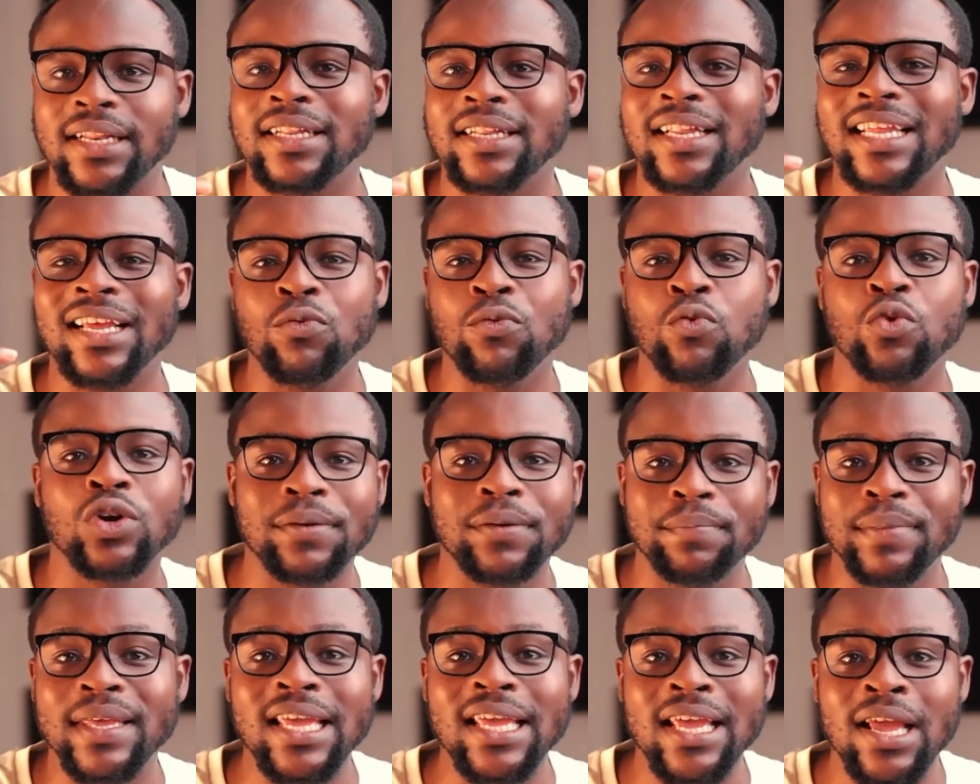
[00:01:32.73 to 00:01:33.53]
there
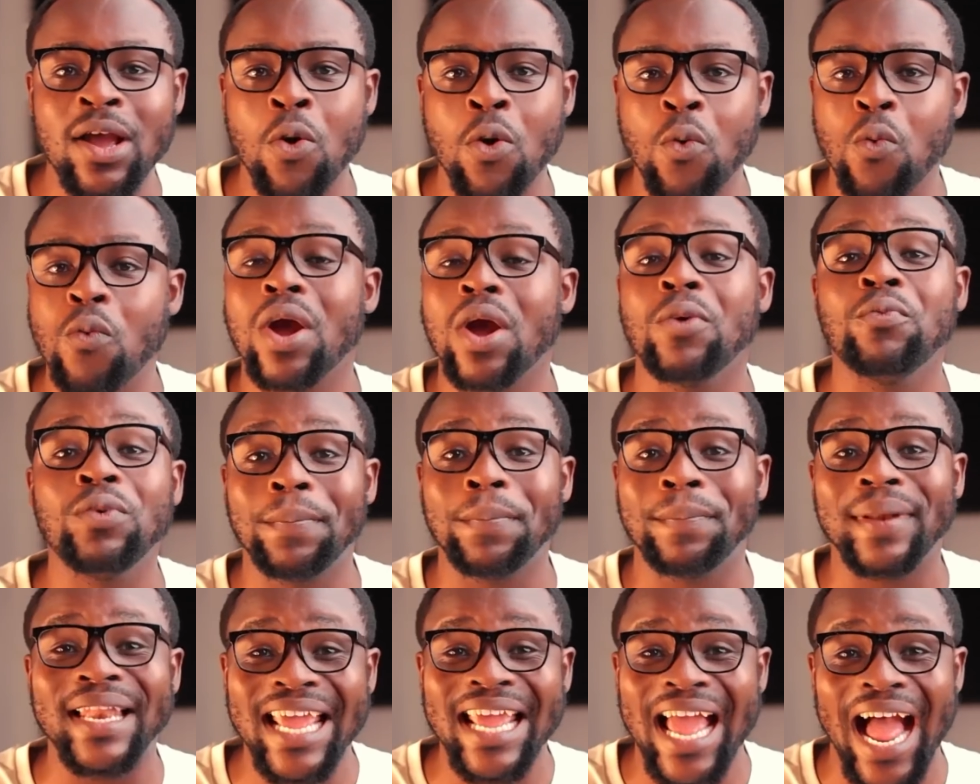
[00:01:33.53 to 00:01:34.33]
would be when we
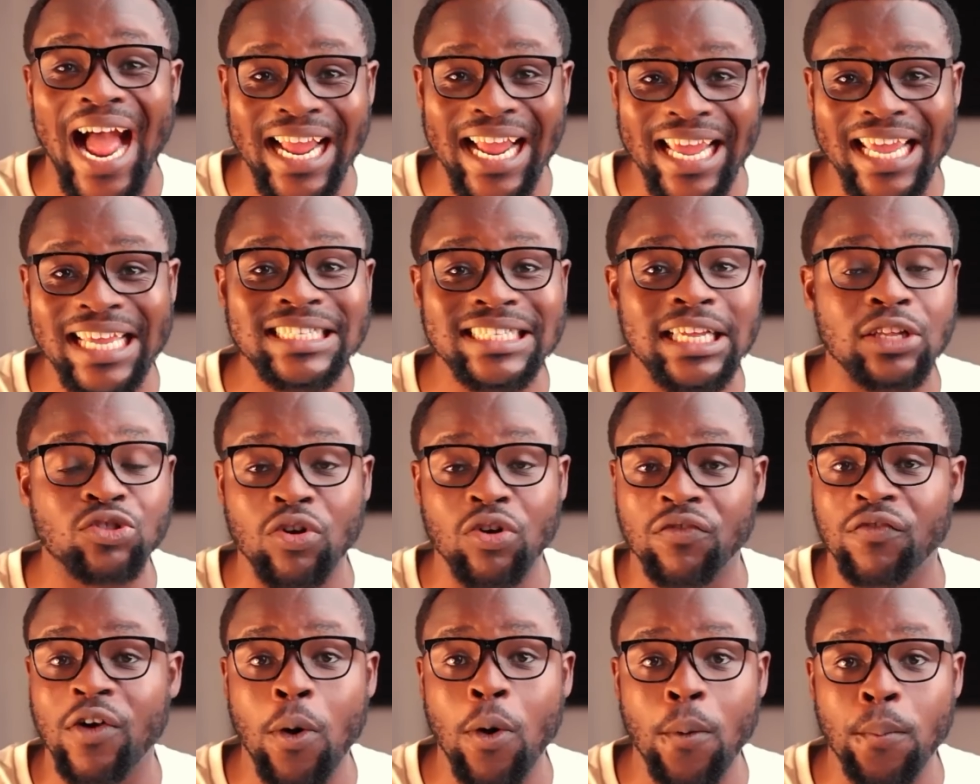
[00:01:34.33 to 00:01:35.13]
play against a
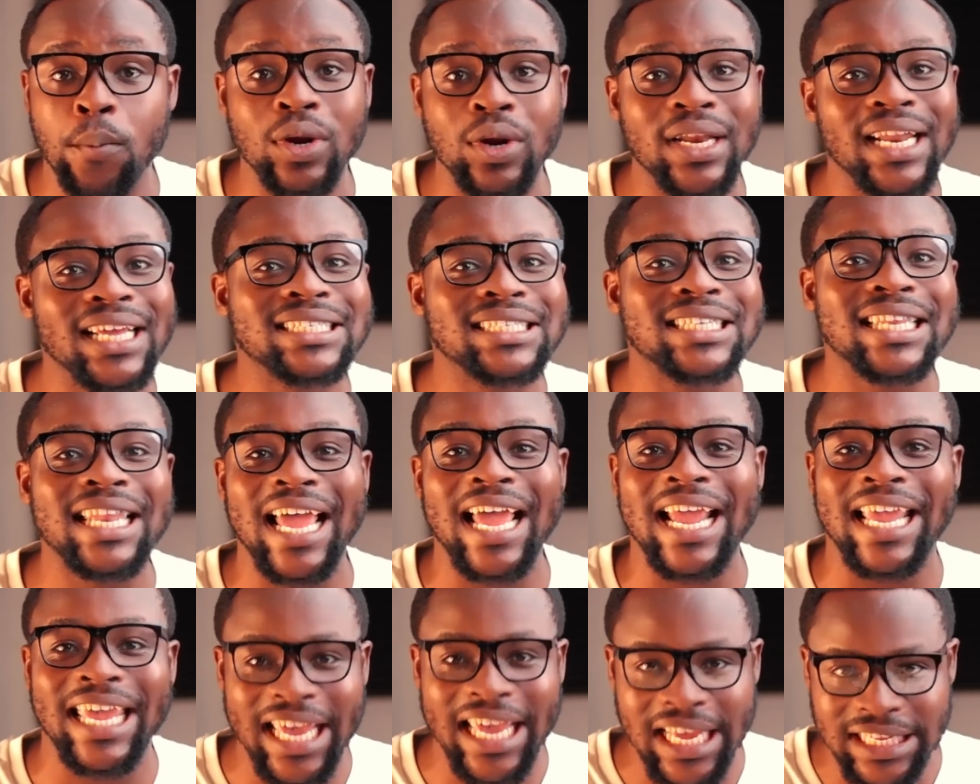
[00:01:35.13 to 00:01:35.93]
tougher opponent
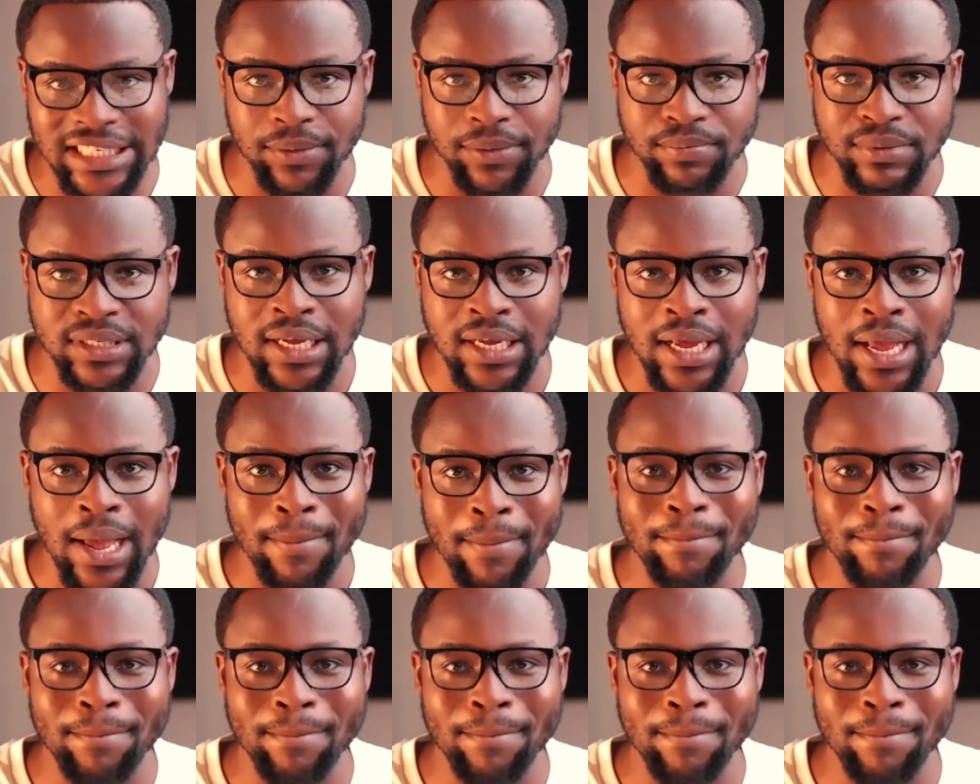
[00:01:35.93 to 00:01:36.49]
like Egypt.